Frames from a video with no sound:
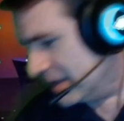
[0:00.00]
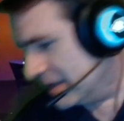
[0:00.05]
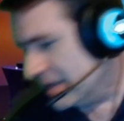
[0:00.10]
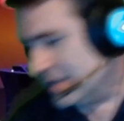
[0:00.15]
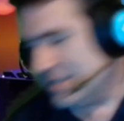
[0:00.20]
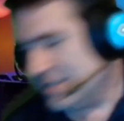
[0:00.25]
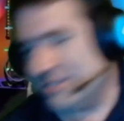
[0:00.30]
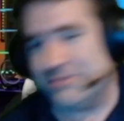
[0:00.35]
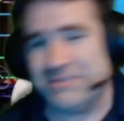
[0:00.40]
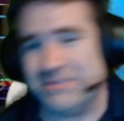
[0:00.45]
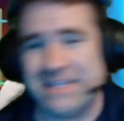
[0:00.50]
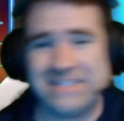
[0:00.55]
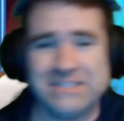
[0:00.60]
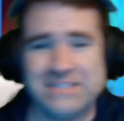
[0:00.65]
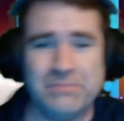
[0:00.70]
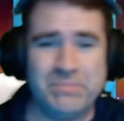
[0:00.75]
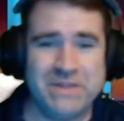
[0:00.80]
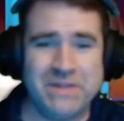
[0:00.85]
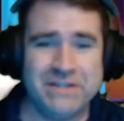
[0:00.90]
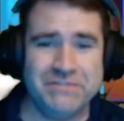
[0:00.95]
So that's
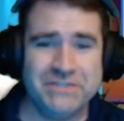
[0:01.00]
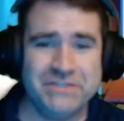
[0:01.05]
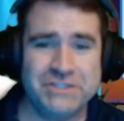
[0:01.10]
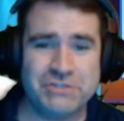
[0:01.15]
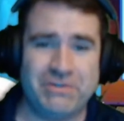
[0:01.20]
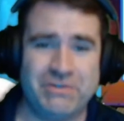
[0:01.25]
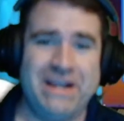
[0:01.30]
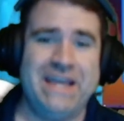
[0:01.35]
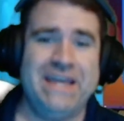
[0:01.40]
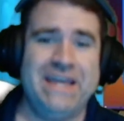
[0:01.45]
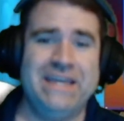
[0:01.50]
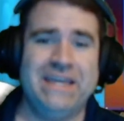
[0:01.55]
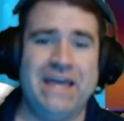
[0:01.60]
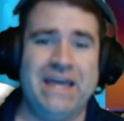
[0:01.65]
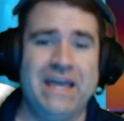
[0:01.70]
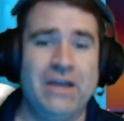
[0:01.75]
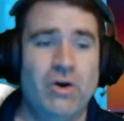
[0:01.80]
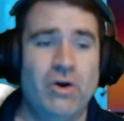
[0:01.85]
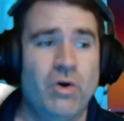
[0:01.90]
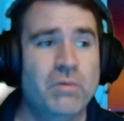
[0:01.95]
a bit of a drag.
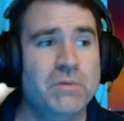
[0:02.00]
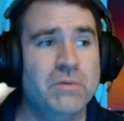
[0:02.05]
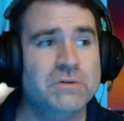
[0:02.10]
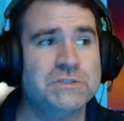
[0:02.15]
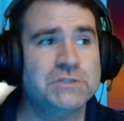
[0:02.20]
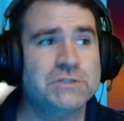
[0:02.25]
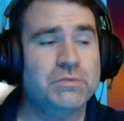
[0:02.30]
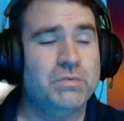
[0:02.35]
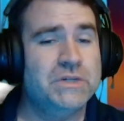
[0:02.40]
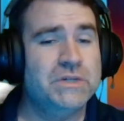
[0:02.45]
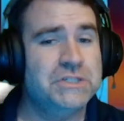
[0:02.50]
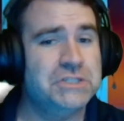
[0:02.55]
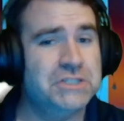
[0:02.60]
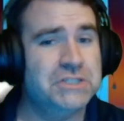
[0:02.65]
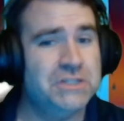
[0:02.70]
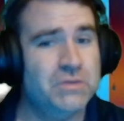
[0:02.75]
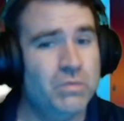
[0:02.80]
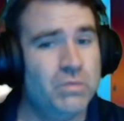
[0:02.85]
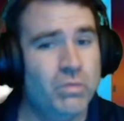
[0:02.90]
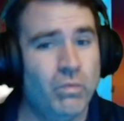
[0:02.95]
I almost wish
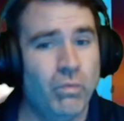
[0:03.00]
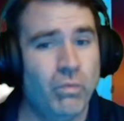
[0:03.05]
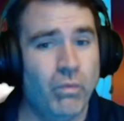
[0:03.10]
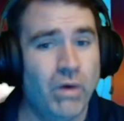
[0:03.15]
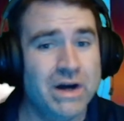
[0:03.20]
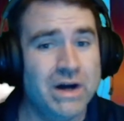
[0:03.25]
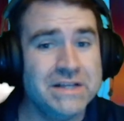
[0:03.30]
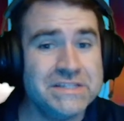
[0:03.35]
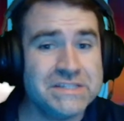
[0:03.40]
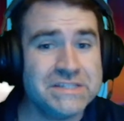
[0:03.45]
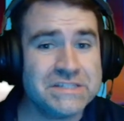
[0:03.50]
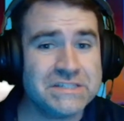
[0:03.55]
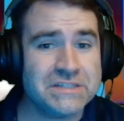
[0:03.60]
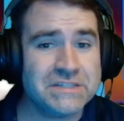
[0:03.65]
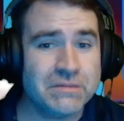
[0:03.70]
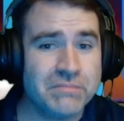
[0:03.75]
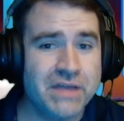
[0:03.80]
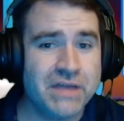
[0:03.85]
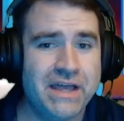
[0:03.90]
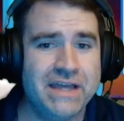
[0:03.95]
it was
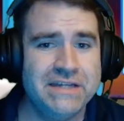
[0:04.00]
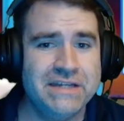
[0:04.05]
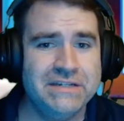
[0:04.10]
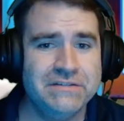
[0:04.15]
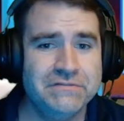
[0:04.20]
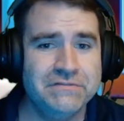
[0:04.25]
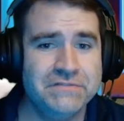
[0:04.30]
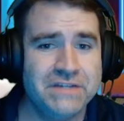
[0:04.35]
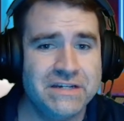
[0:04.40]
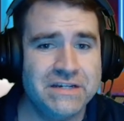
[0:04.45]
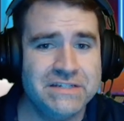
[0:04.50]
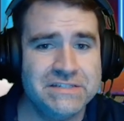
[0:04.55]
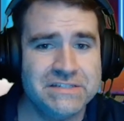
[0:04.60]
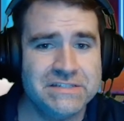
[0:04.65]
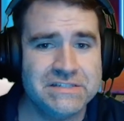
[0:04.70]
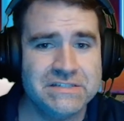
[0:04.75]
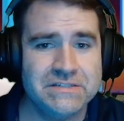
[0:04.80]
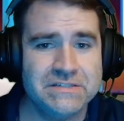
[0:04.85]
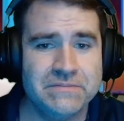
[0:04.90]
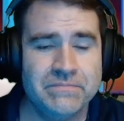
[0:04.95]
some kind of
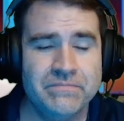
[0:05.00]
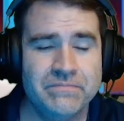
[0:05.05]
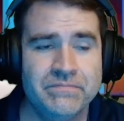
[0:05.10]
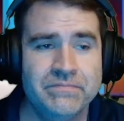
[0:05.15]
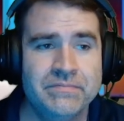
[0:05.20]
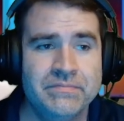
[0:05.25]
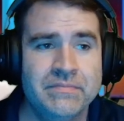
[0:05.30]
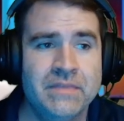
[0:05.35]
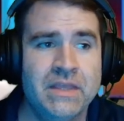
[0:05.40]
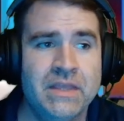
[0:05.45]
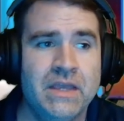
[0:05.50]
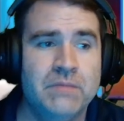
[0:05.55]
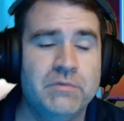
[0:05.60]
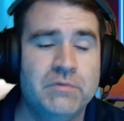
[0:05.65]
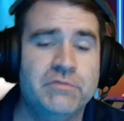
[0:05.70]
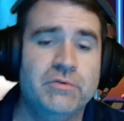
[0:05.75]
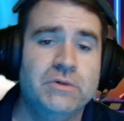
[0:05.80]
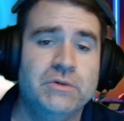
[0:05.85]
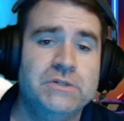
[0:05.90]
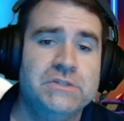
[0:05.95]
dice. And
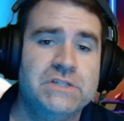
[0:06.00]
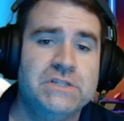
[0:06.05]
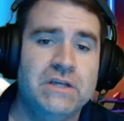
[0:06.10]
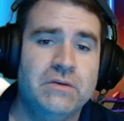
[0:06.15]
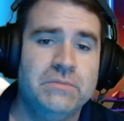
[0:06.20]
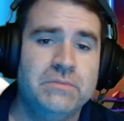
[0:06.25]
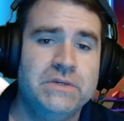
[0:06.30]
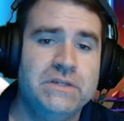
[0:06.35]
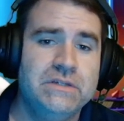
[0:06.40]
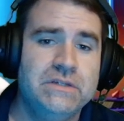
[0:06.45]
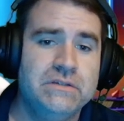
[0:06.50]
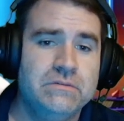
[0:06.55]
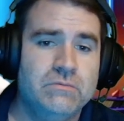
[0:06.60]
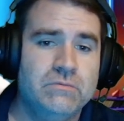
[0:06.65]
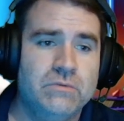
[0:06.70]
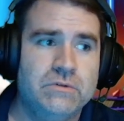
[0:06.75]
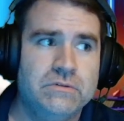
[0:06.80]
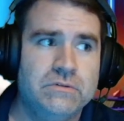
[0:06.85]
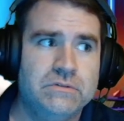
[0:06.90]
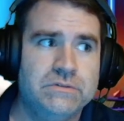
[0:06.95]
before you tell me,
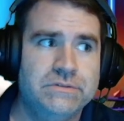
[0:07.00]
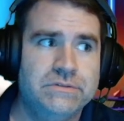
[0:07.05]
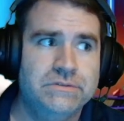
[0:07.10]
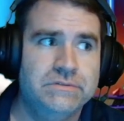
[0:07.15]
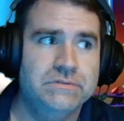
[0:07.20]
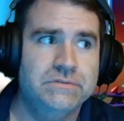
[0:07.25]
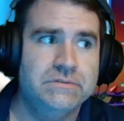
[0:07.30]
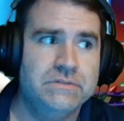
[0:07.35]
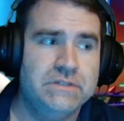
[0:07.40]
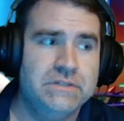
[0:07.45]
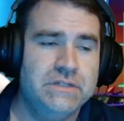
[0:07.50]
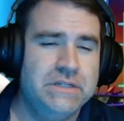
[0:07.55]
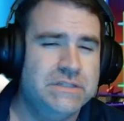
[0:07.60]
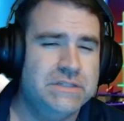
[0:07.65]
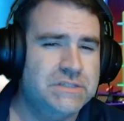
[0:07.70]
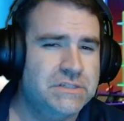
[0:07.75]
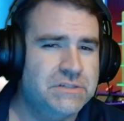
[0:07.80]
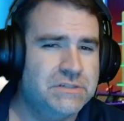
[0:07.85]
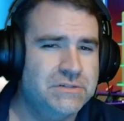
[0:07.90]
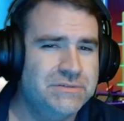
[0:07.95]
well,
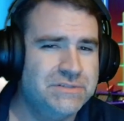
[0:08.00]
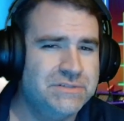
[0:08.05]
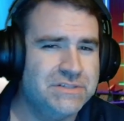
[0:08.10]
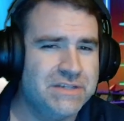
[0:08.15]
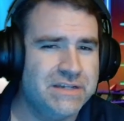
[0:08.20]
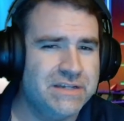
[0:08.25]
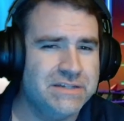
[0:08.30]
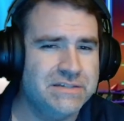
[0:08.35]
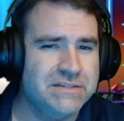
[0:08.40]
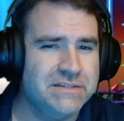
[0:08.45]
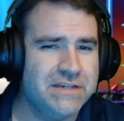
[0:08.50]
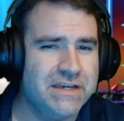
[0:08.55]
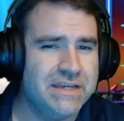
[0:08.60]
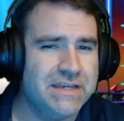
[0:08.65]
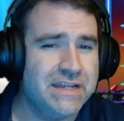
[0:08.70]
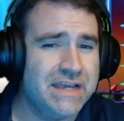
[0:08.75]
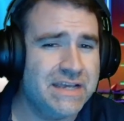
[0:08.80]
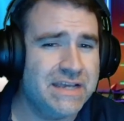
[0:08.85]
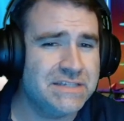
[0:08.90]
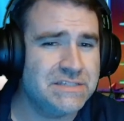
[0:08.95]
it's a two-sided die,
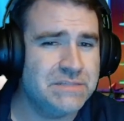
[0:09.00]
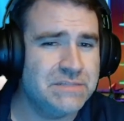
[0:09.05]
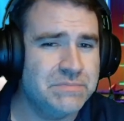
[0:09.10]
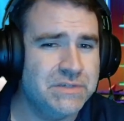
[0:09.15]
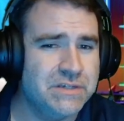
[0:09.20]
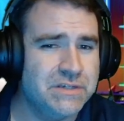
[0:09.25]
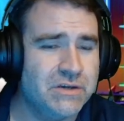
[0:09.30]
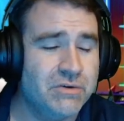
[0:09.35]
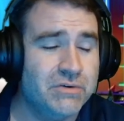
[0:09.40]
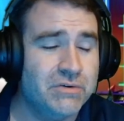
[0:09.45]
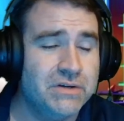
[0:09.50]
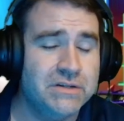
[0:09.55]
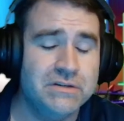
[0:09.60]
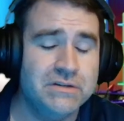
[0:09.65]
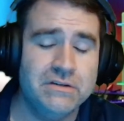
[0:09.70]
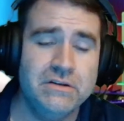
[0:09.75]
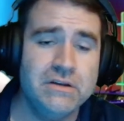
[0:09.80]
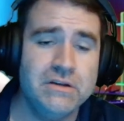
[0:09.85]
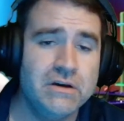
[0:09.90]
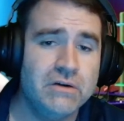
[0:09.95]
it has to be a coin.
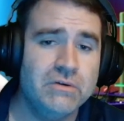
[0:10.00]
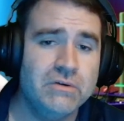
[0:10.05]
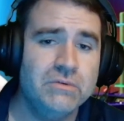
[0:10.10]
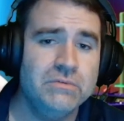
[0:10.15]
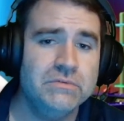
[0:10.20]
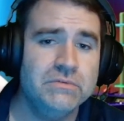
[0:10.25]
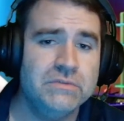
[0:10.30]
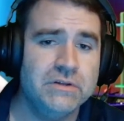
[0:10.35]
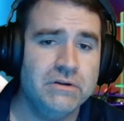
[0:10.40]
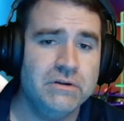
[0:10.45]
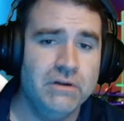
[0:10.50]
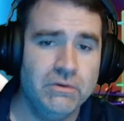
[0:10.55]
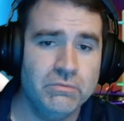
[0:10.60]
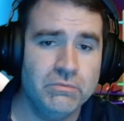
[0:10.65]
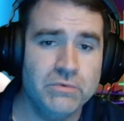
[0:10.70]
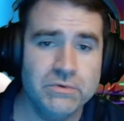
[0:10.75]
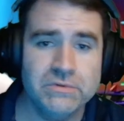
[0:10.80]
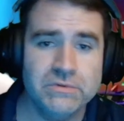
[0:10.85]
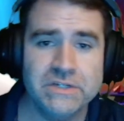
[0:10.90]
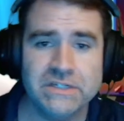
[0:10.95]
No, there are
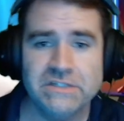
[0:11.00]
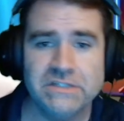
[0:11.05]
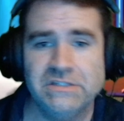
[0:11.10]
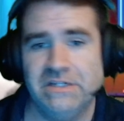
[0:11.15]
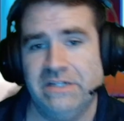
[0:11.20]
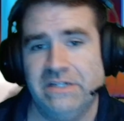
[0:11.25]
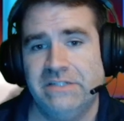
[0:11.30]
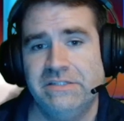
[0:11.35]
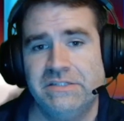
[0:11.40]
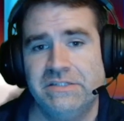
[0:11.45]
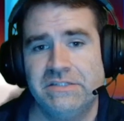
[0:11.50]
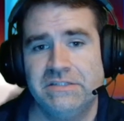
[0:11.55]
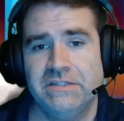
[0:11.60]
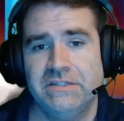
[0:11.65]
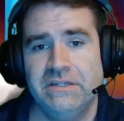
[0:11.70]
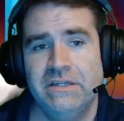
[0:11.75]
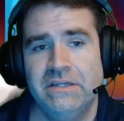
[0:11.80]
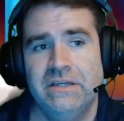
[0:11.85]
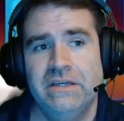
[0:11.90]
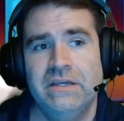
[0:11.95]
runic dice.
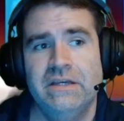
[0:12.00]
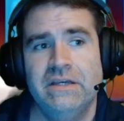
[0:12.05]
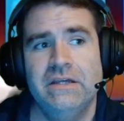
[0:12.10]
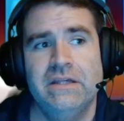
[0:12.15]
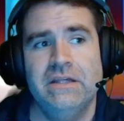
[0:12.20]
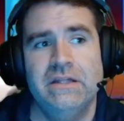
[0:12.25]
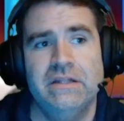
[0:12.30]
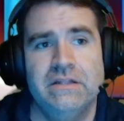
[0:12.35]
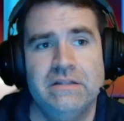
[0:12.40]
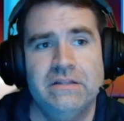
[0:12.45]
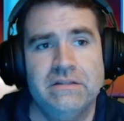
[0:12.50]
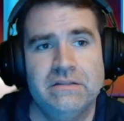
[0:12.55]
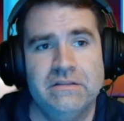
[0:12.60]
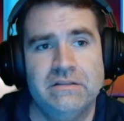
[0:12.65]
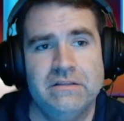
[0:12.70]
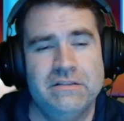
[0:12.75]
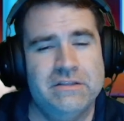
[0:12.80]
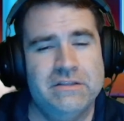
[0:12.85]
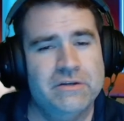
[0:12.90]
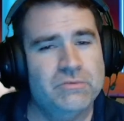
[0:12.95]

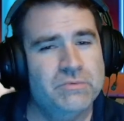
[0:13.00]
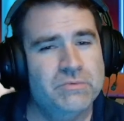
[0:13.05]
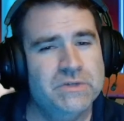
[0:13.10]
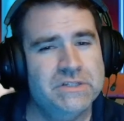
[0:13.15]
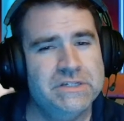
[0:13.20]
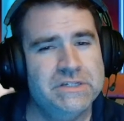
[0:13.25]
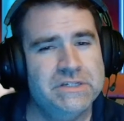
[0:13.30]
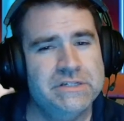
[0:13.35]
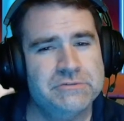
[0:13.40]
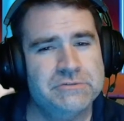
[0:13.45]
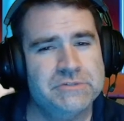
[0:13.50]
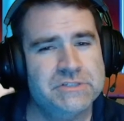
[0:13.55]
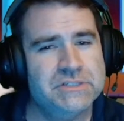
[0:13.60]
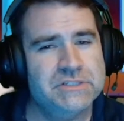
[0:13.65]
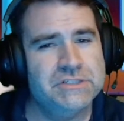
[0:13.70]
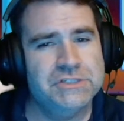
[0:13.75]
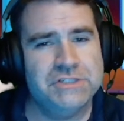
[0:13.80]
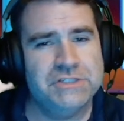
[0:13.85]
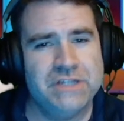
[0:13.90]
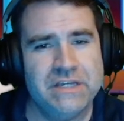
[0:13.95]
They're really
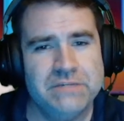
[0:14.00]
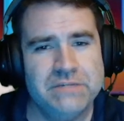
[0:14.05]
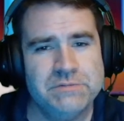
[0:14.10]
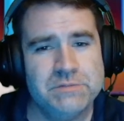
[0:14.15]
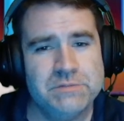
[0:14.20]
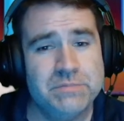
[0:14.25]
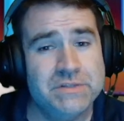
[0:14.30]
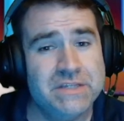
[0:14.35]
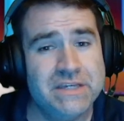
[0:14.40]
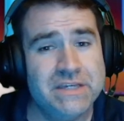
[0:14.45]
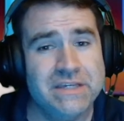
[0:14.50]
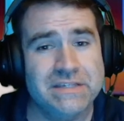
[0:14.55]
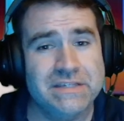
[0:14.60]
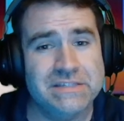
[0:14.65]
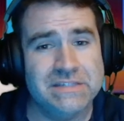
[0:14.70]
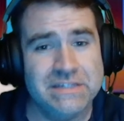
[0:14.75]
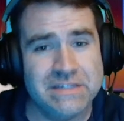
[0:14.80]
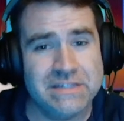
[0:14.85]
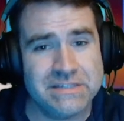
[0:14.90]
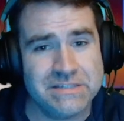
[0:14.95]
interesting shapes, but they
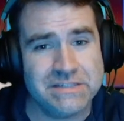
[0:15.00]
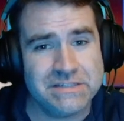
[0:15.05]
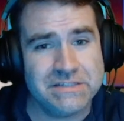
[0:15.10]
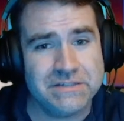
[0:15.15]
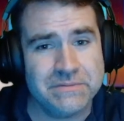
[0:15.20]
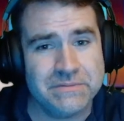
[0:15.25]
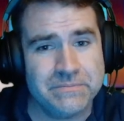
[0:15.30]
exist.